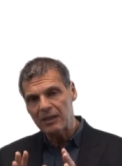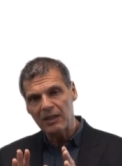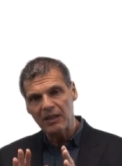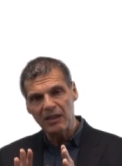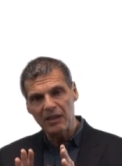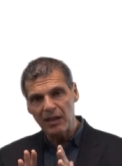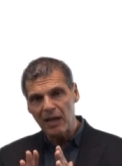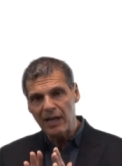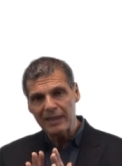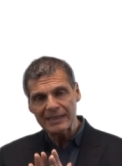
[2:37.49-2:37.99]

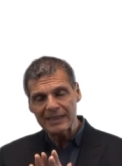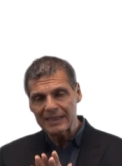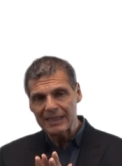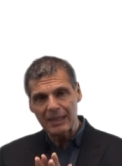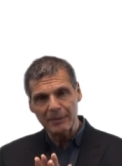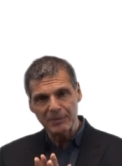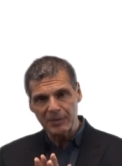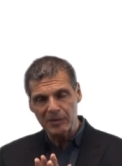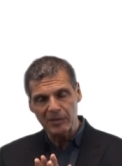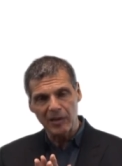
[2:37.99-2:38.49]
clogging
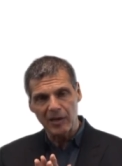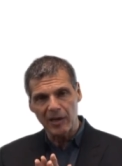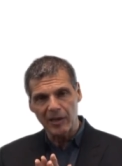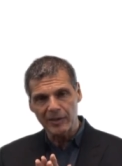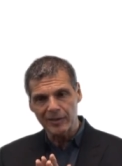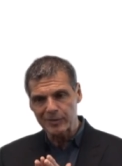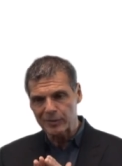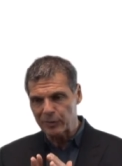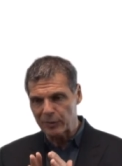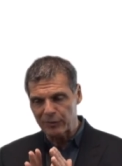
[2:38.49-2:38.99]
up your
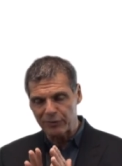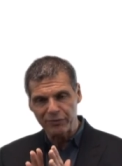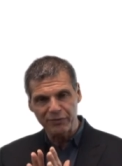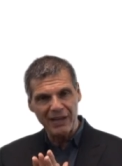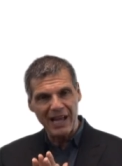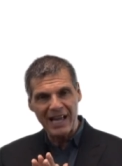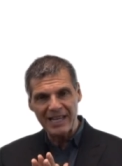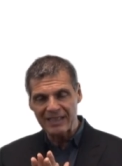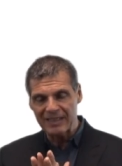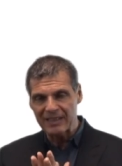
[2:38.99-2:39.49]
arteries with
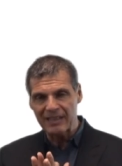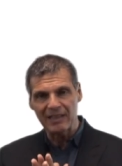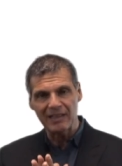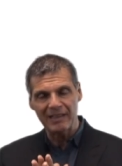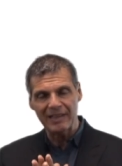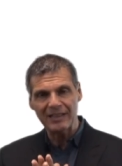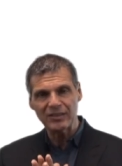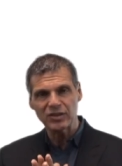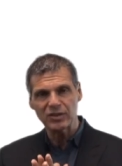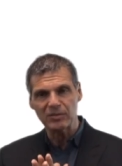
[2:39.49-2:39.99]
fat and
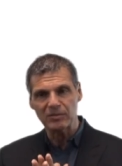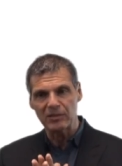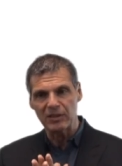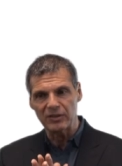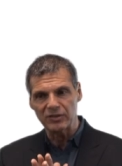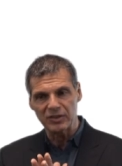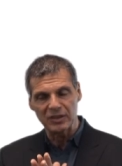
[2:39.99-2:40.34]
cholesterol,